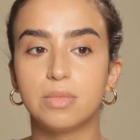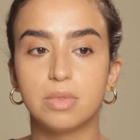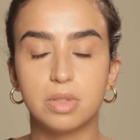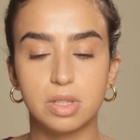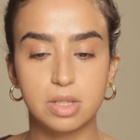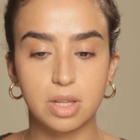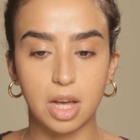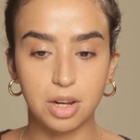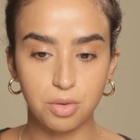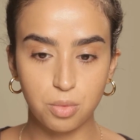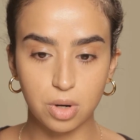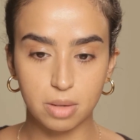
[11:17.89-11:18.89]
this is kind
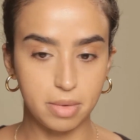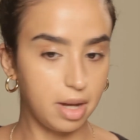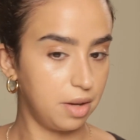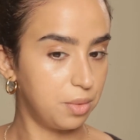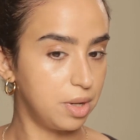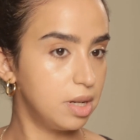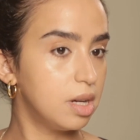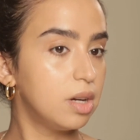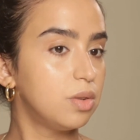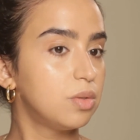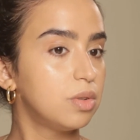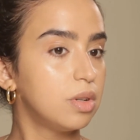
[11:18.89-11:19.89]
of where I'm at right
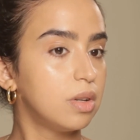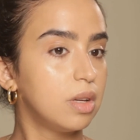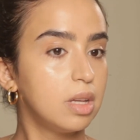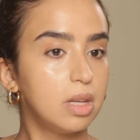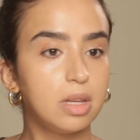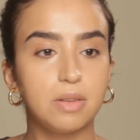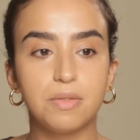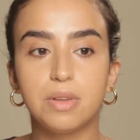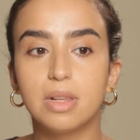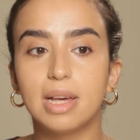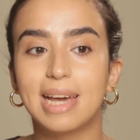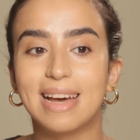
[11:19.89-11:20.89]
now. I feel
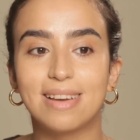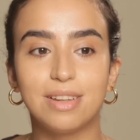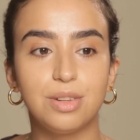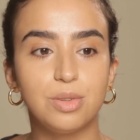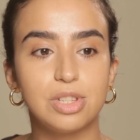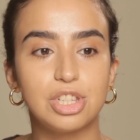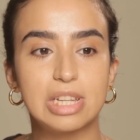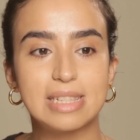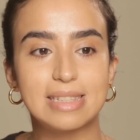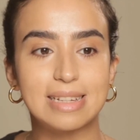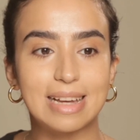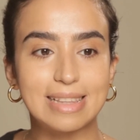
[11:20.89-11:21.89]
like I can use
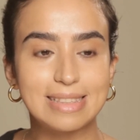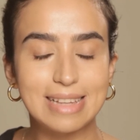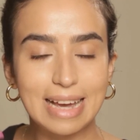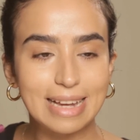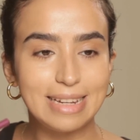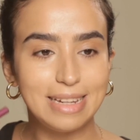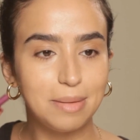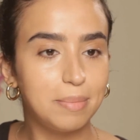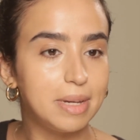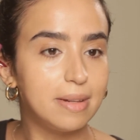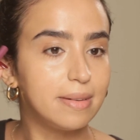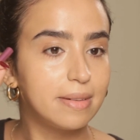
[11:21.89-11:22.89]
just a tiny
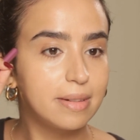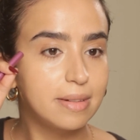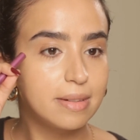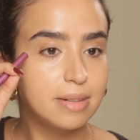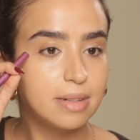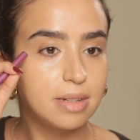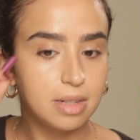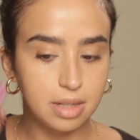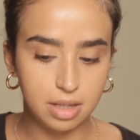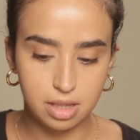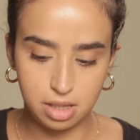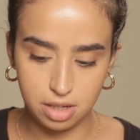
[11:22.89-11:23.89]
bit
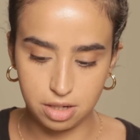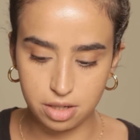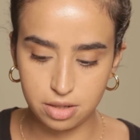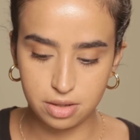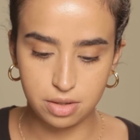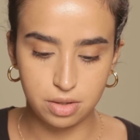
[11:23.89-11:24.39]
here.